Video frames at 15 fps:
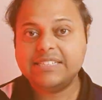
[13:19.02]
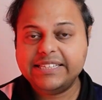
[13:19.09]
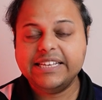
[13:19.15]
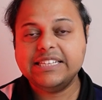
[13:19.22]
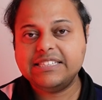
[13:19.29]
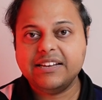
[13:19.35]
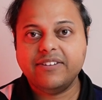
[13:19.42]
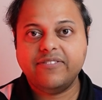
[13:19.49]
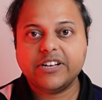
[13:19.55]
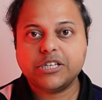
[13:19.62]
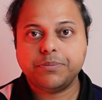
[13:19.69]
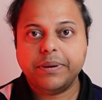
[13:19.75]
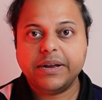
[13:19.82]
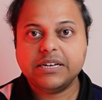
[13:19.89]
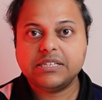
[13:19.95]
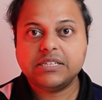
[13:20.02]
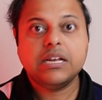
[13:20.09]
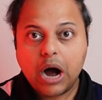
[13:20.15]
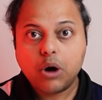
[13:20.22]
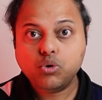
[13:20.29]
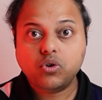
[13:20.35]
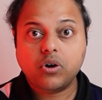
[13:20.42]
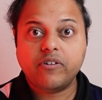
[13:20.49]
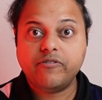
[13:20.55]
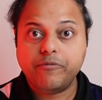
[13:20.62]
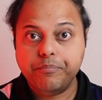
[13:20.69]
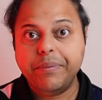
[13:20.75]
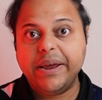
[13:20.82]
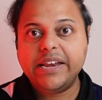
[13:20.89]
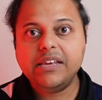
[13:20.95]
C's investments out of
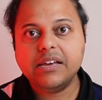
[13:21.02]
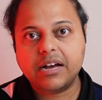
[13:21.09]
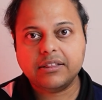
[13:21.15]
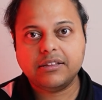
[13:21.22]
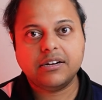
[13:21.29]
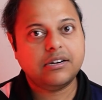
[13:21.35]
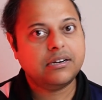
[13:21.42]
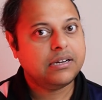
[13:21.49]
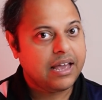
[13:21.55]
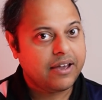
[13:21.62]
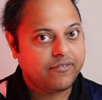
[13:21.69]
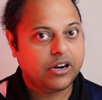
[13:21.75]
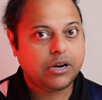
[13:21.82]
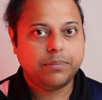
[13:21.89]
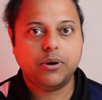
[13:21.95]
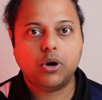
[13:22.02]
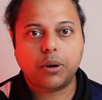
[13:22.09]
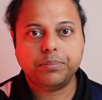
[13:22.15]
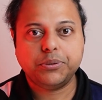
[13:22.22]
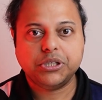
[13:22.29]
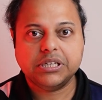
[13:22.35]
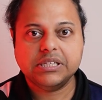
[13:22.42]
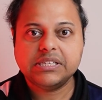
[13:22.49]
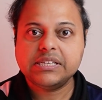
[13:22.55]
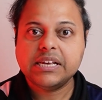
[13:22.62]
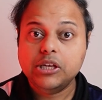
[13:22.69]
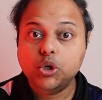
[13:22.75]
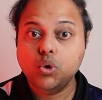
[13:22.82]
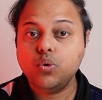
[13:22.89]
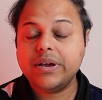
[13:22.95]
many other available options,
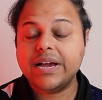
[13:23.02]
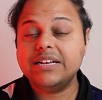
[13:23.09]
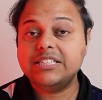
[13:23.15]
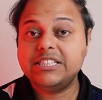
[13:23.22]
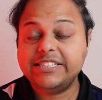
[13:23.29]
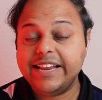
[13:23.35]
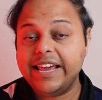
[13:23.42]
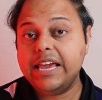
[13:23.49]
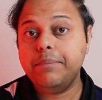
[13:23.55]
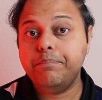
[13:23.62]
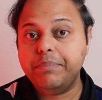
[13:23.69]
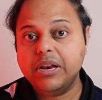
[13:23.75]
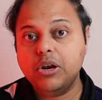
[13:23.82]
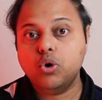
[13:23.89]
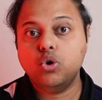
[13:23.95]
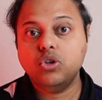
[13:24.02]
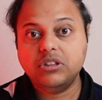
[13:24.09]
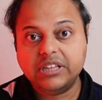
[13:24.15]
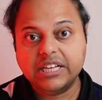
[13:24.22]
you can stay below